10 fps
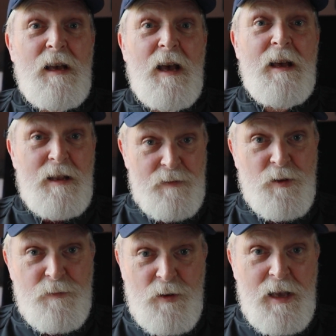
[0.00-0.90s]
and if
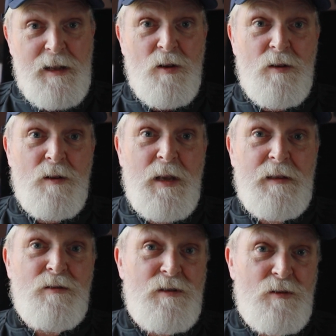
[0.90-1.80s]
you've got any other
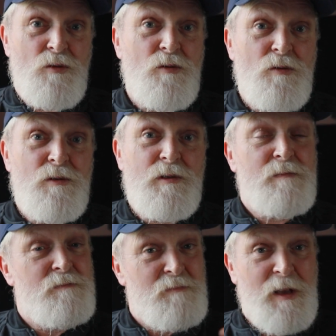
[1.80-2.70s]
methods that you use,
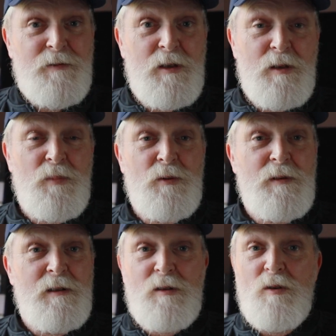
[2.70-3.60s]
if you could put
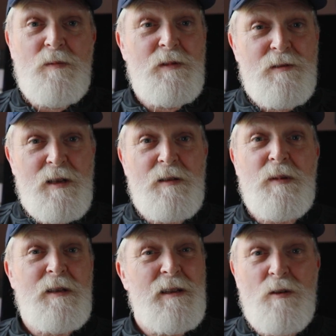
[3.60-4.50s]
it in the comments, that would be
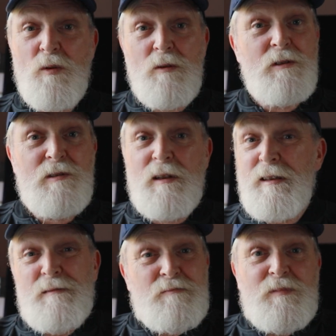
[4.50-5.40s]
great. I always
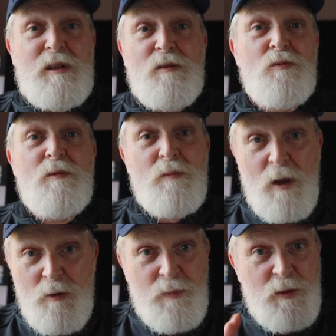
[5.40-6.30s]
like to know
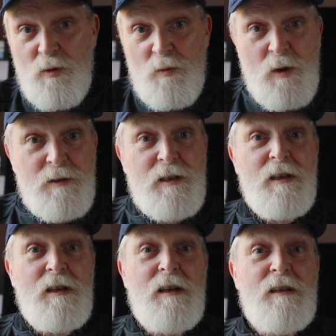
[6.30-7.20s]
how people work.
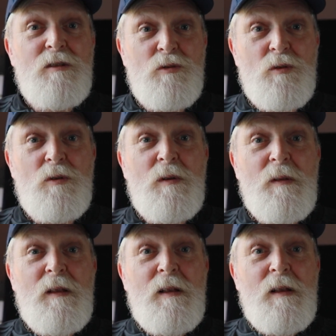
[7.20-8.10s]
So
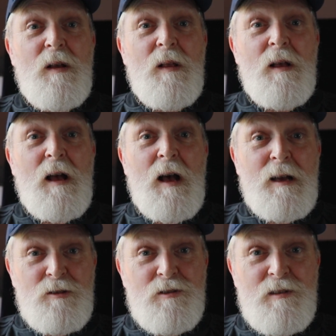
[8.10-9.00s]

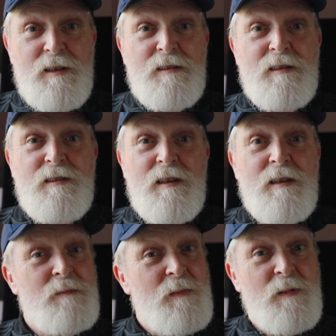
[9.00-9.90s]
I'd just like to
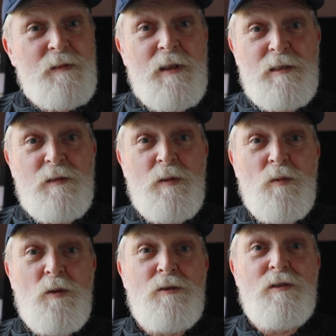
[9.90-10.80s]
say thanks for
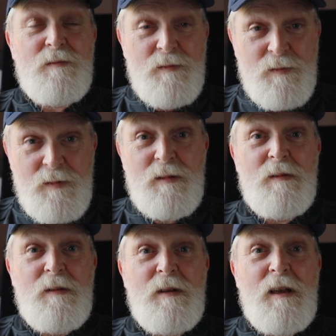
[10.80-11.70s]
watching
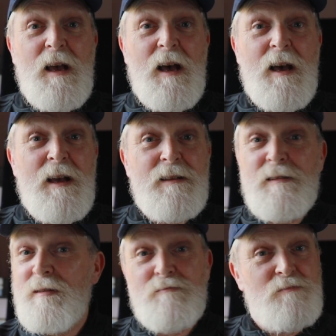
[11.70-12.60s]

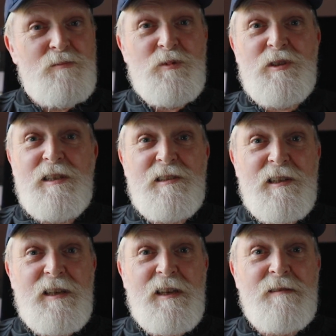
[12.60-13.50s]
and see you
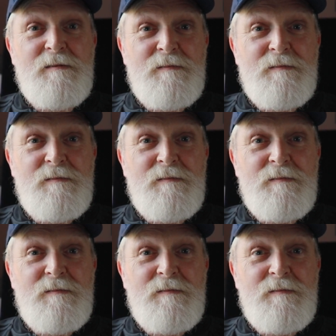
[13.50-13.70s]
again.